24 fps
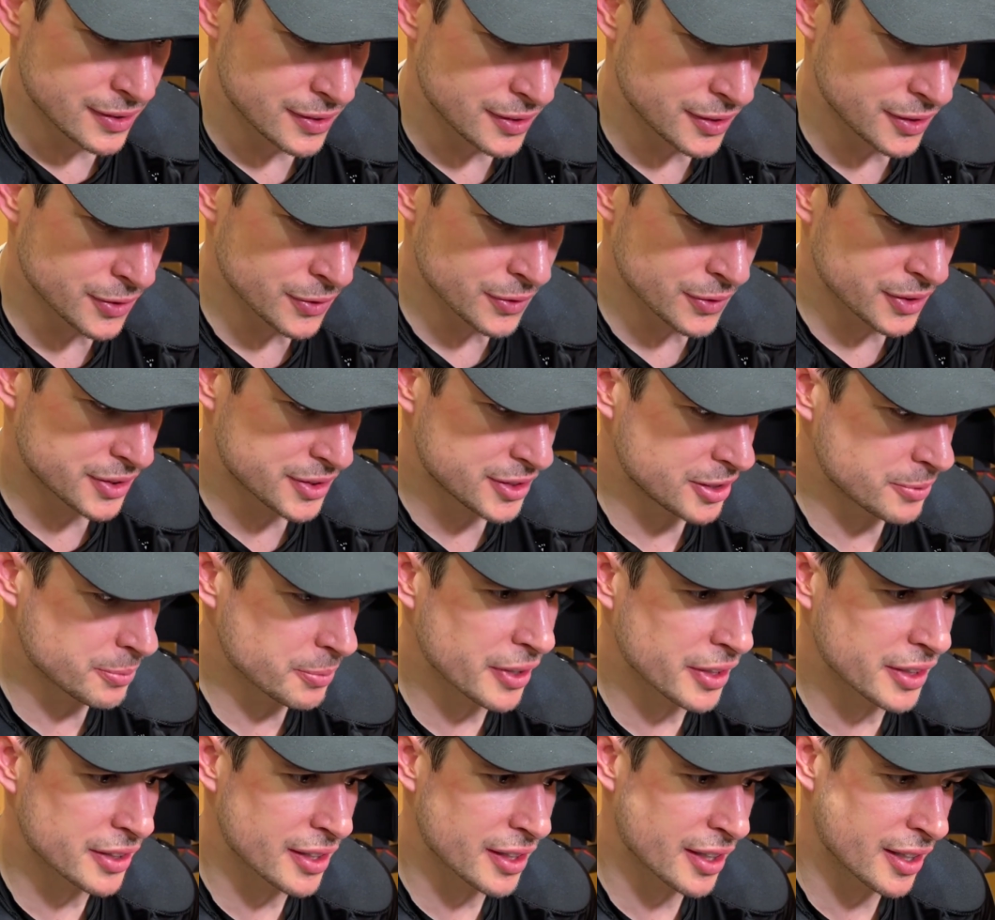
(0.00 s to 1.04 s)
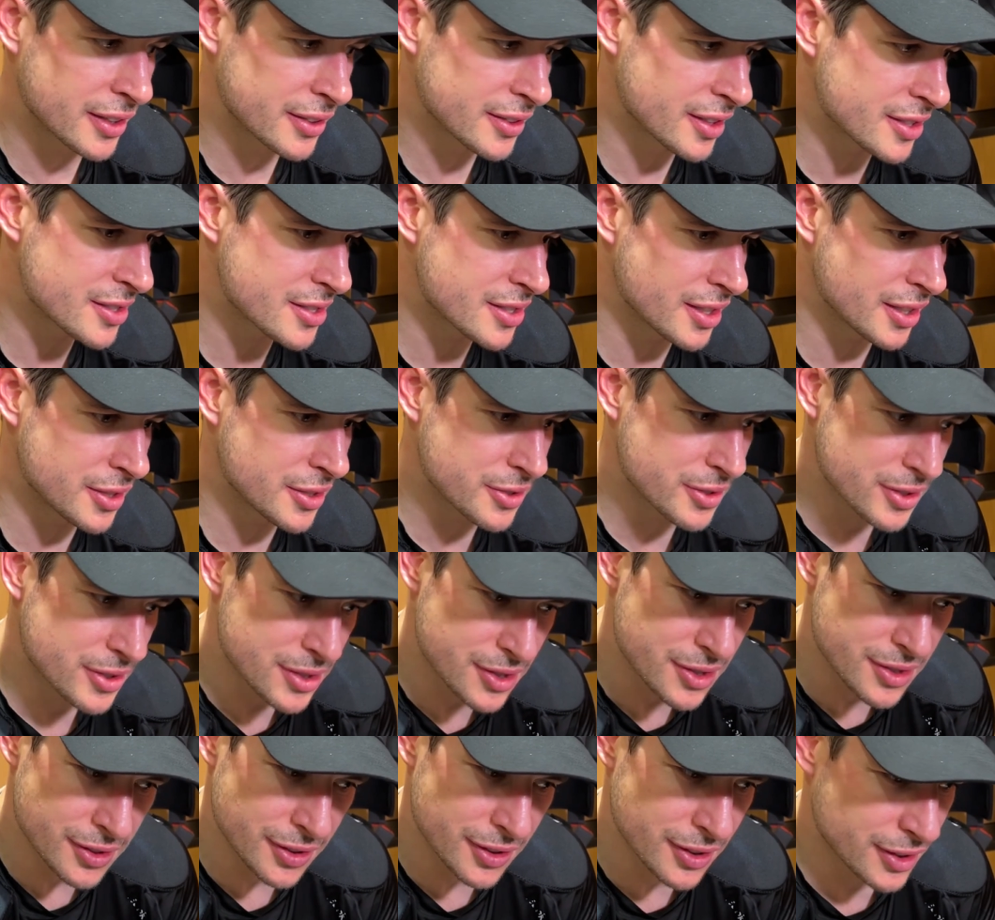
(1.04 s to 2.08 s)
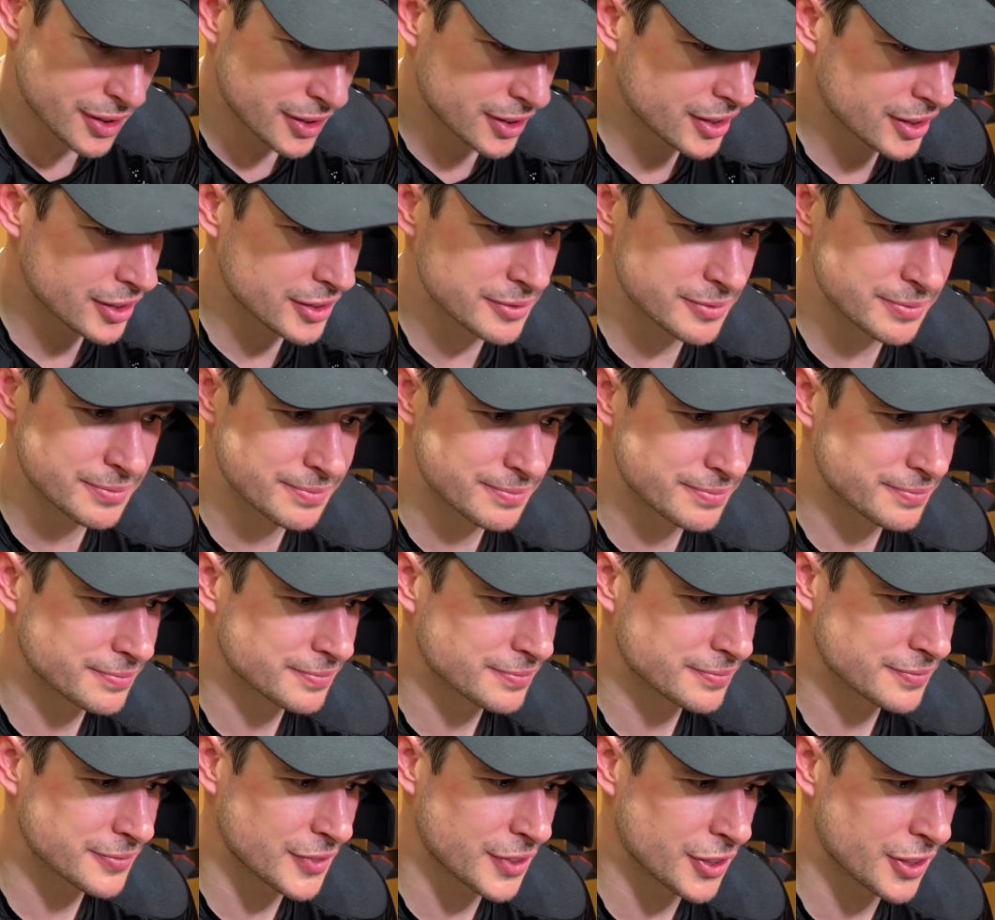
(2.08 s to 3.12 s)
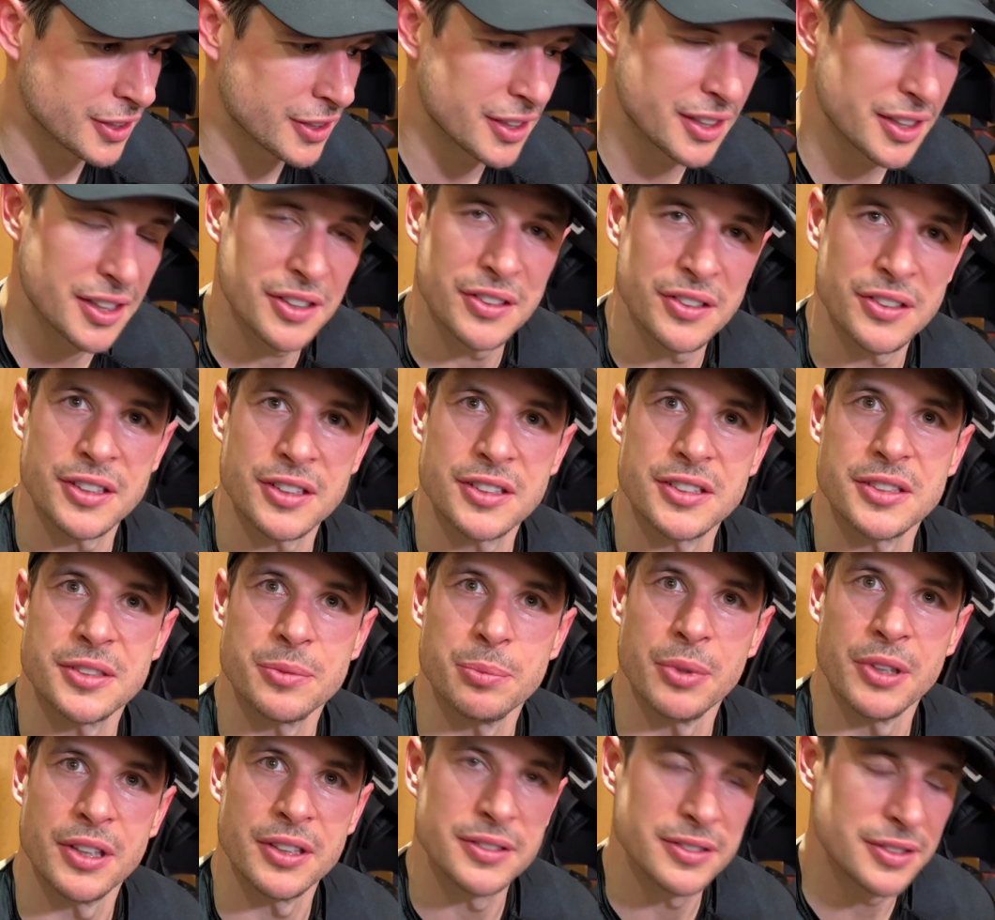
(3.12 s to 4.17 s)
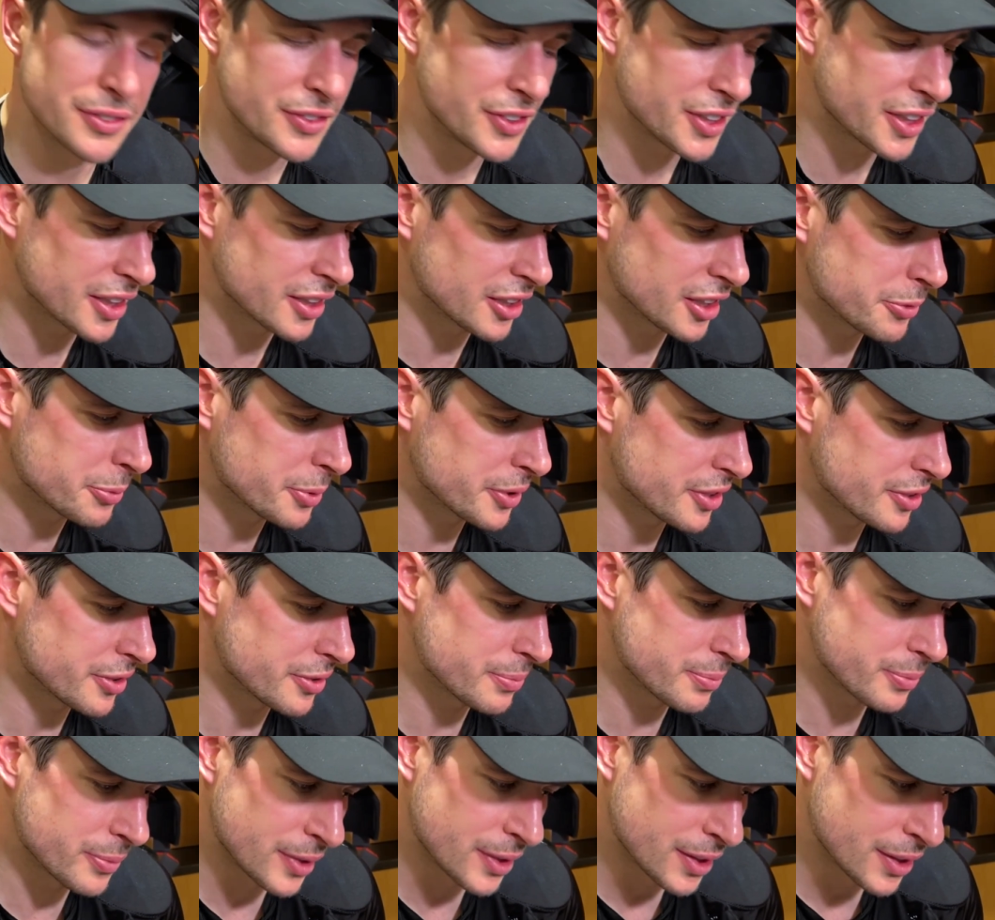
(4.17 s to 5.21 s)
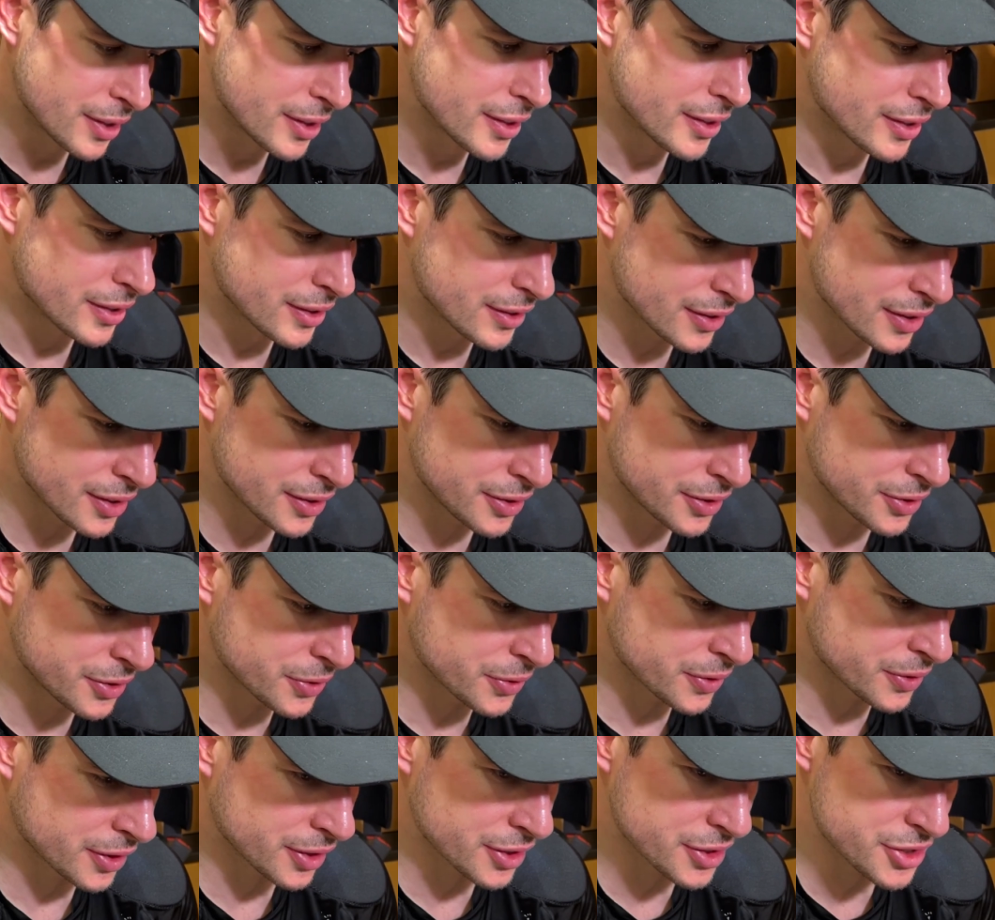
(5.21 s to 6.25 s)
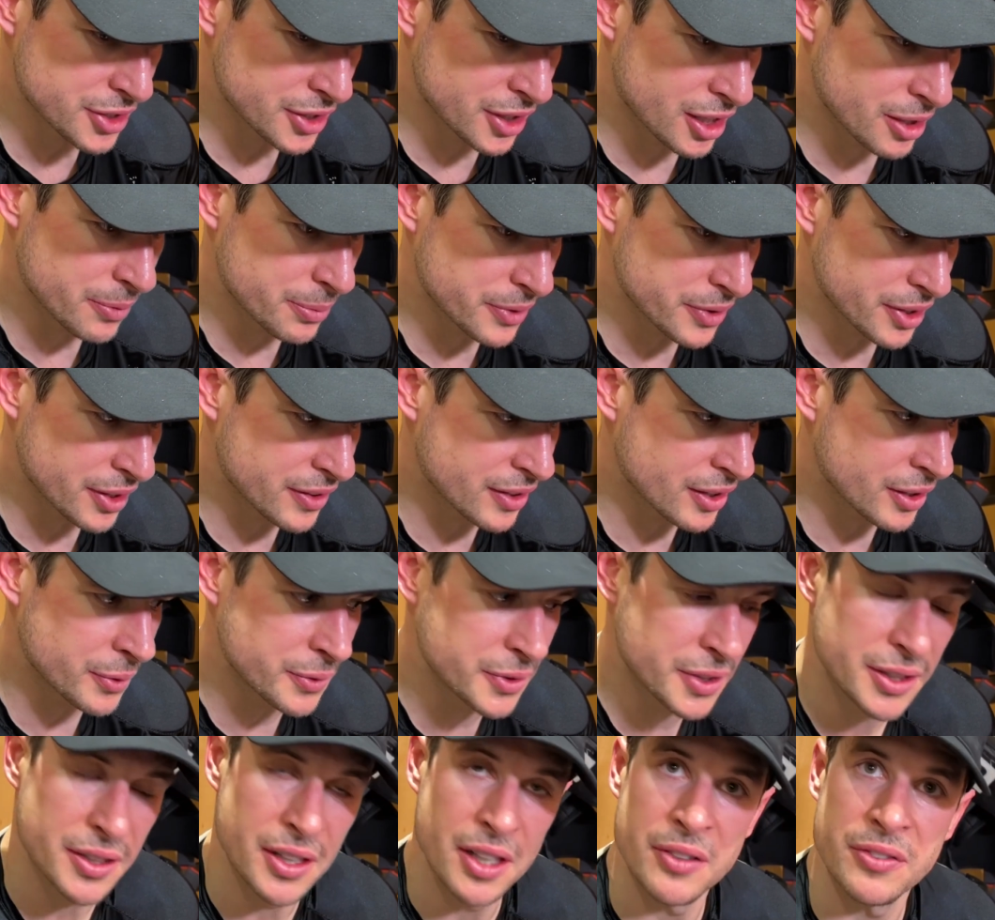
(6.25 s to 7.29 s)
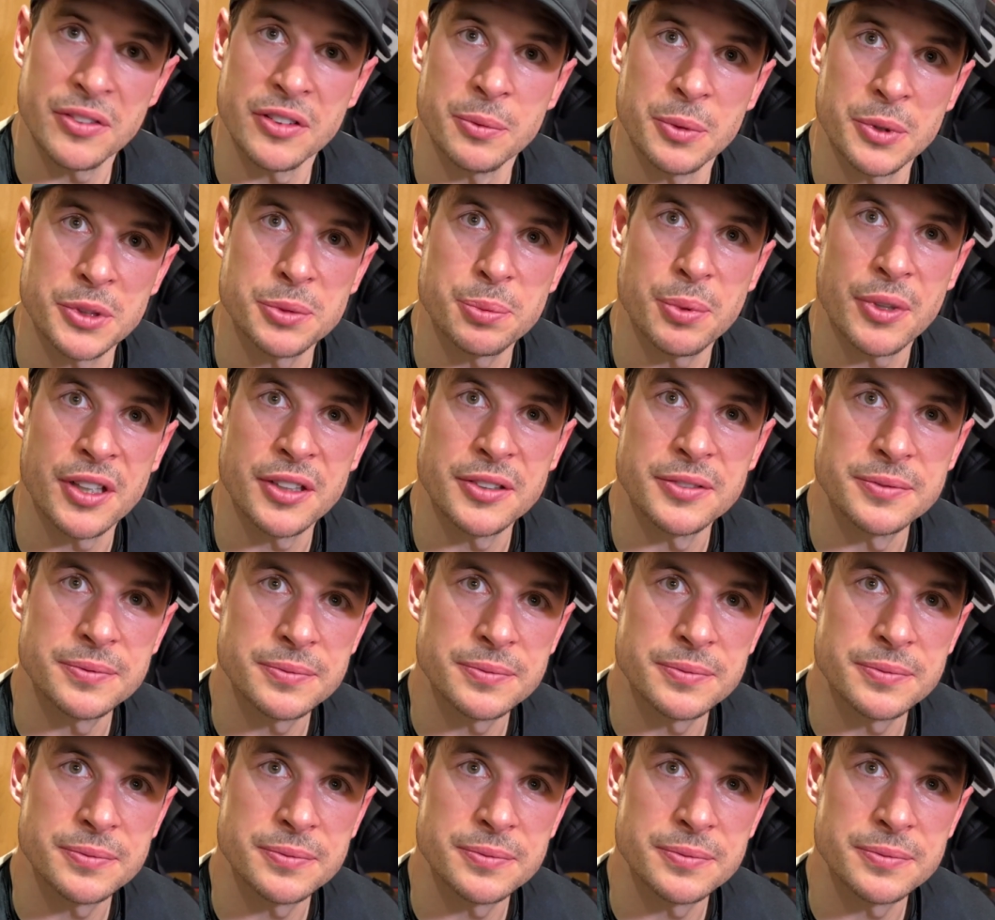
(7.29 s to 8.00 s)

you know, a team like that's dangerous. They're gonna get looks. But if you can limit them, then you're doing a good job. And I thought we did that for the most part.